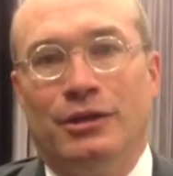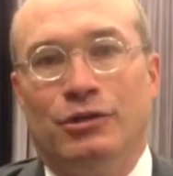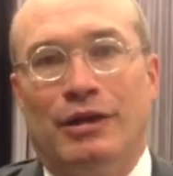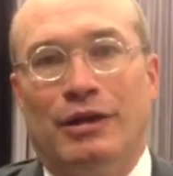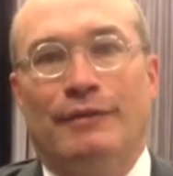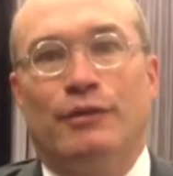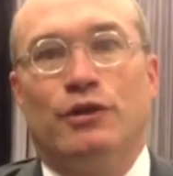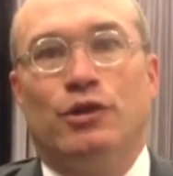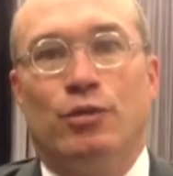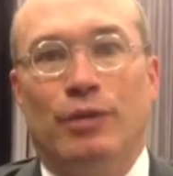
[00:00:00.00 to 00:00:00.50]

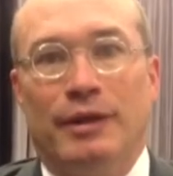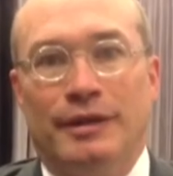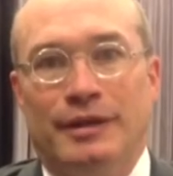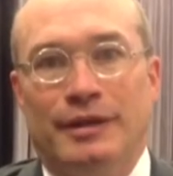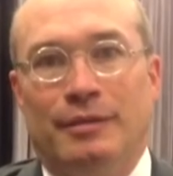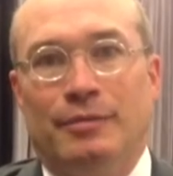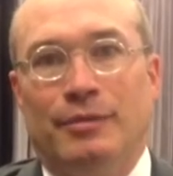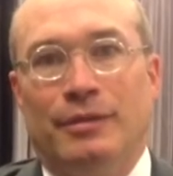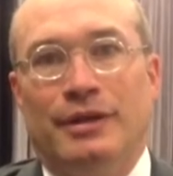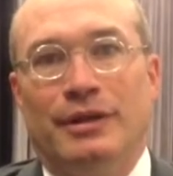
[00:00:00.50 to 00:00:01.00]
Drivers quit
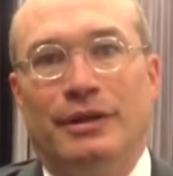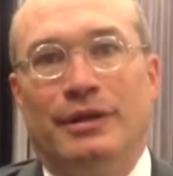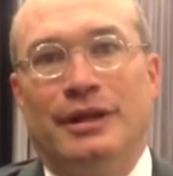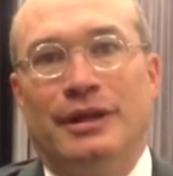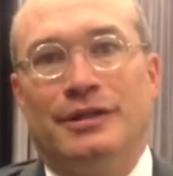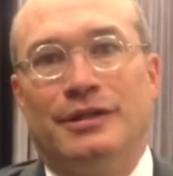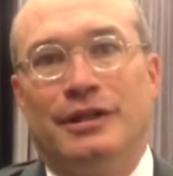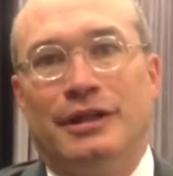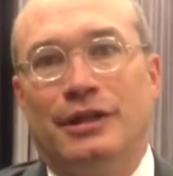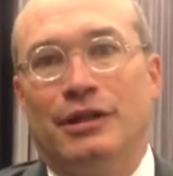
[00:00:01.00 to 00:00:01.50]
them.
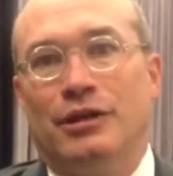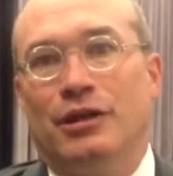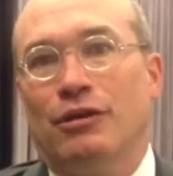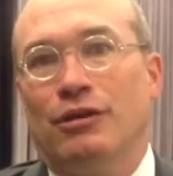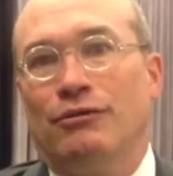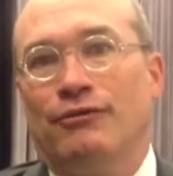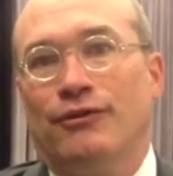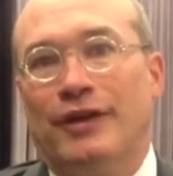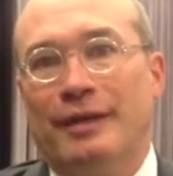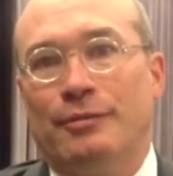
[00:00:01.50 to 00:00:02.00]
Next thing you
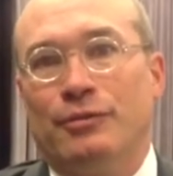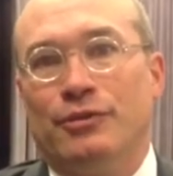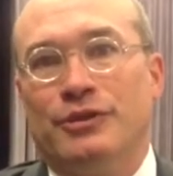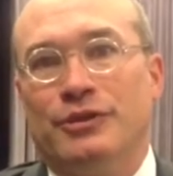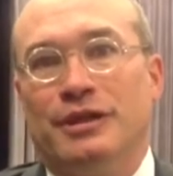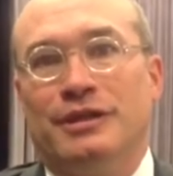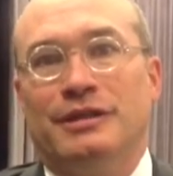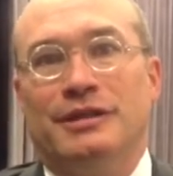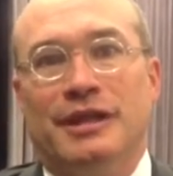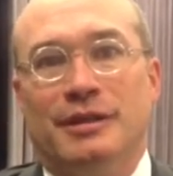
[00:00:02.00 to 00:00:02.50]
know,
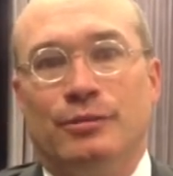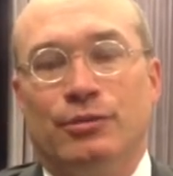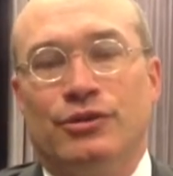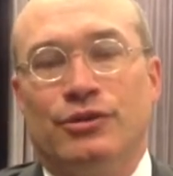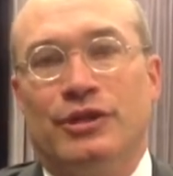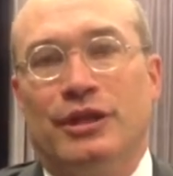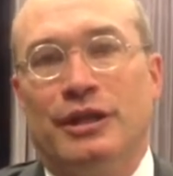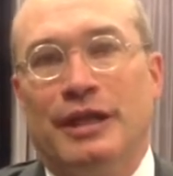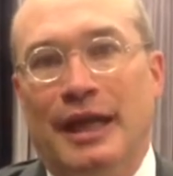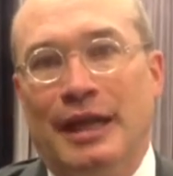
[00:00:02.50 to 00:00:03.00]
5%,
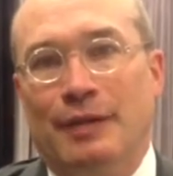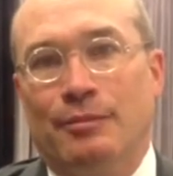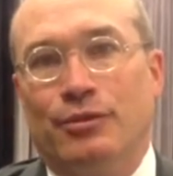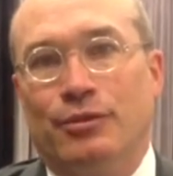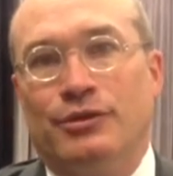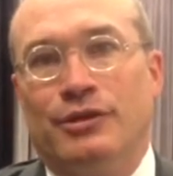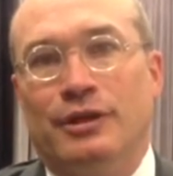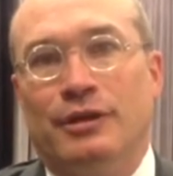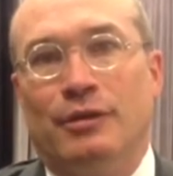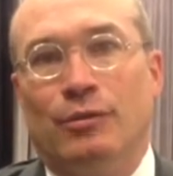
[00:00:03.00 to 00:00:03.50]
10%,
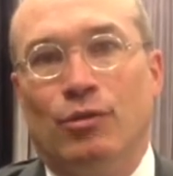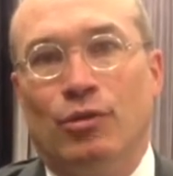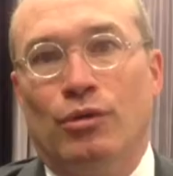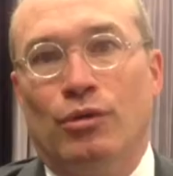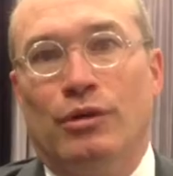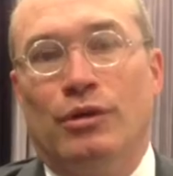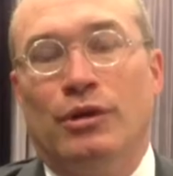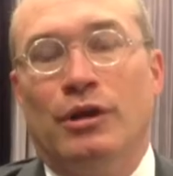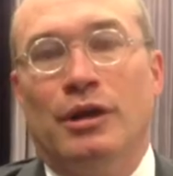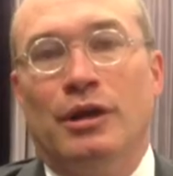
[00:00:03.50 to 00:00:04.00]
8% or
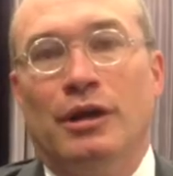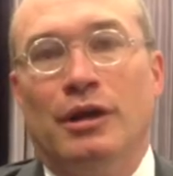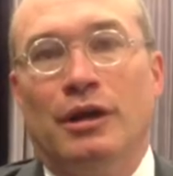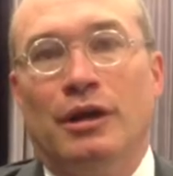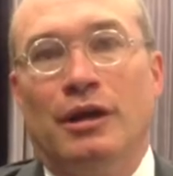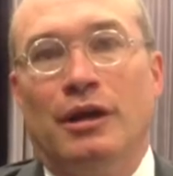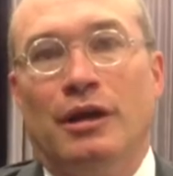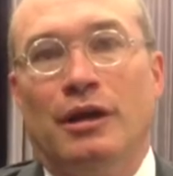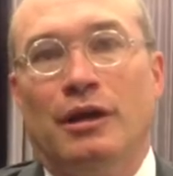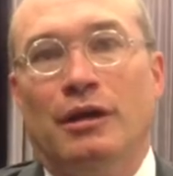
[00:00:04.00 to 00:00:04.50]
more
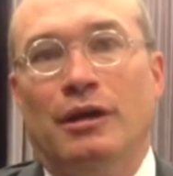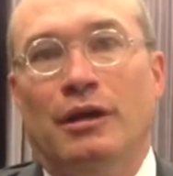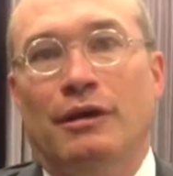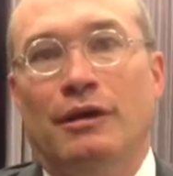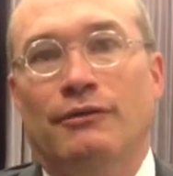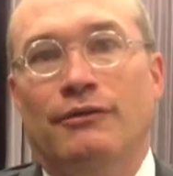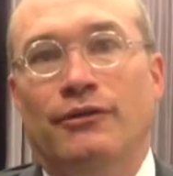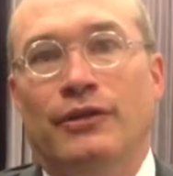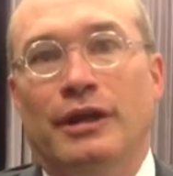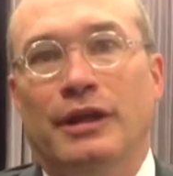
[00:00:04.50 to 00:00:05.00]

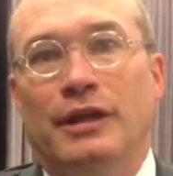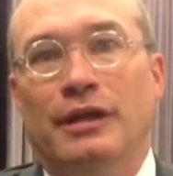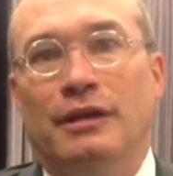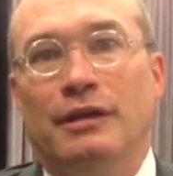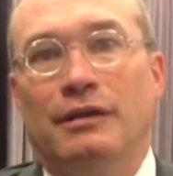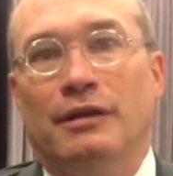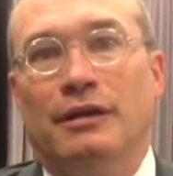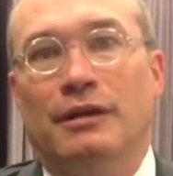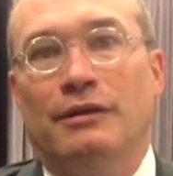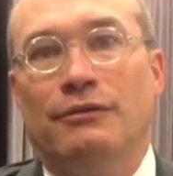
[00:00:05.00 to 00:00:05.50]
of the
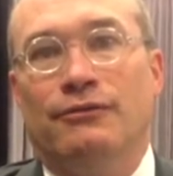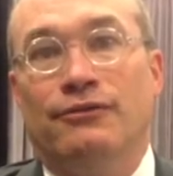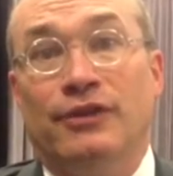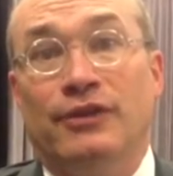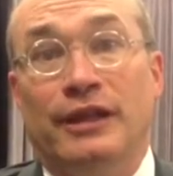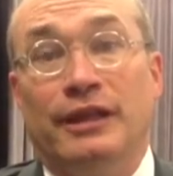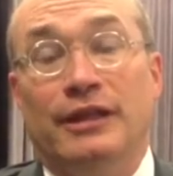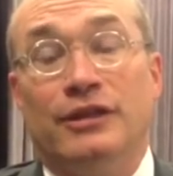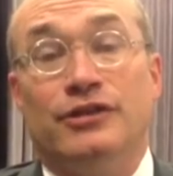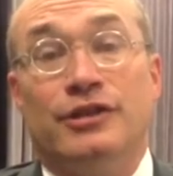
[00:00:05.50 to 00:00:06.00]

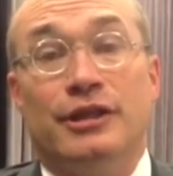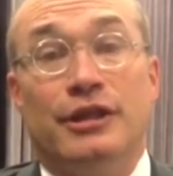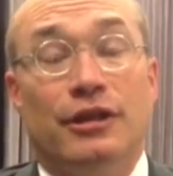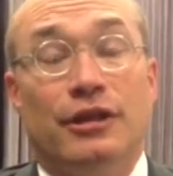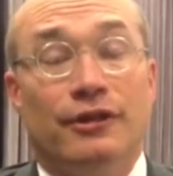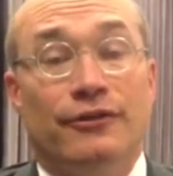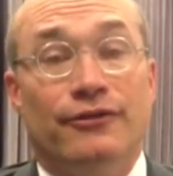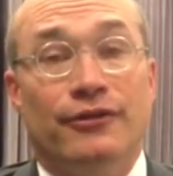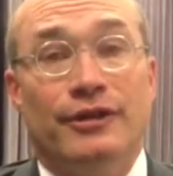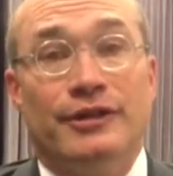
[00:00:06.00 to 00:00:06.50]
fleet is sitting
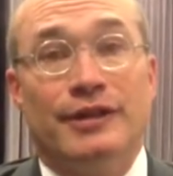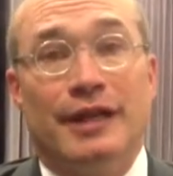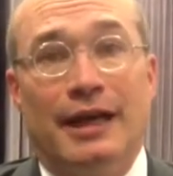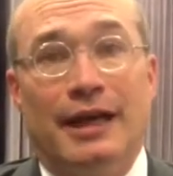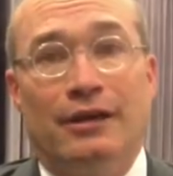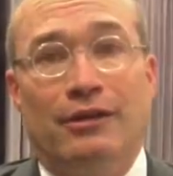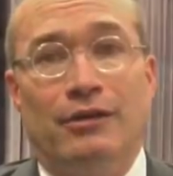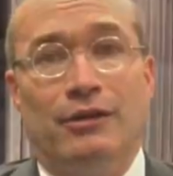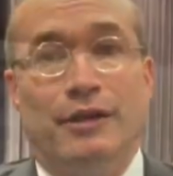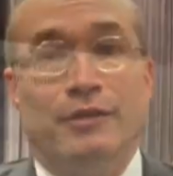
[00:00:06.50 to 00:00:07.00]
on the fence
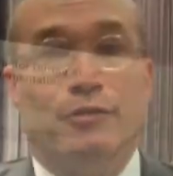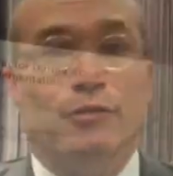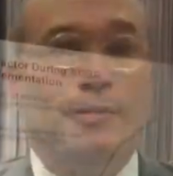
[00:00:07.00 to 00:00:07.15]
idle, and the